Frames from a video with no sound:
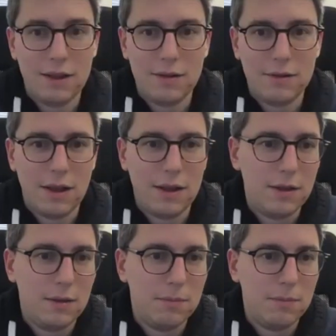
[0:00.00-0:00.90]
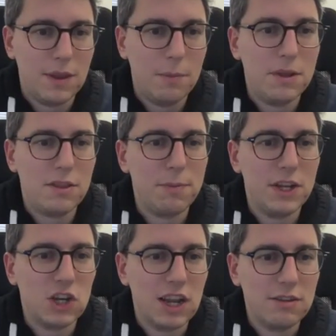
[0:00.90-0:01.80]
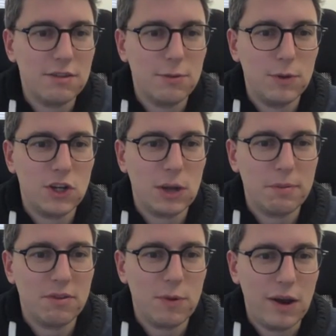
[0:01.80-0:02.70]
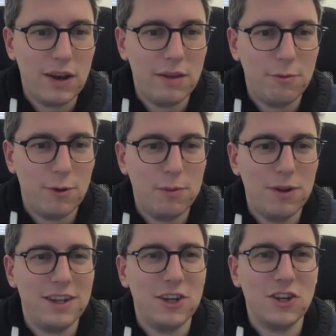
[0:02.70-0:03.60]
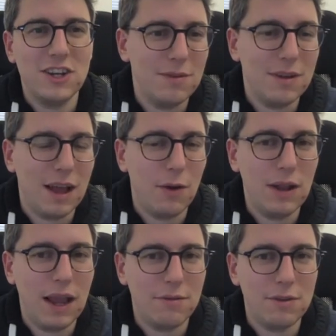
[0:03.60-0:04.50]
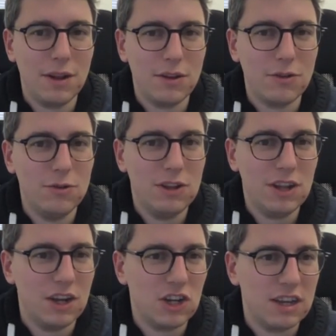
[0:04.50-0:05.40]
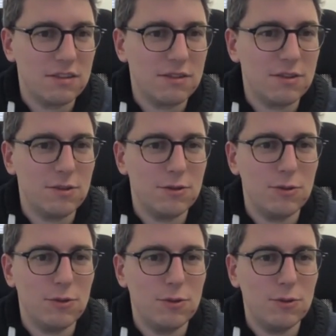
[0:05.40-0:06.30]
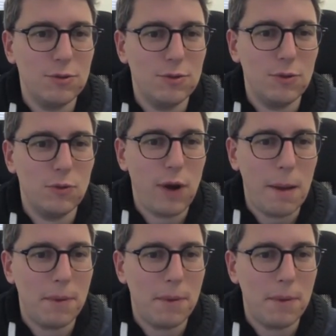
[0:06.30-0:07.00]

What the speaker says: I'm a bit speechless, which happens rarely for a politician. I will have a lot to digest to wrap my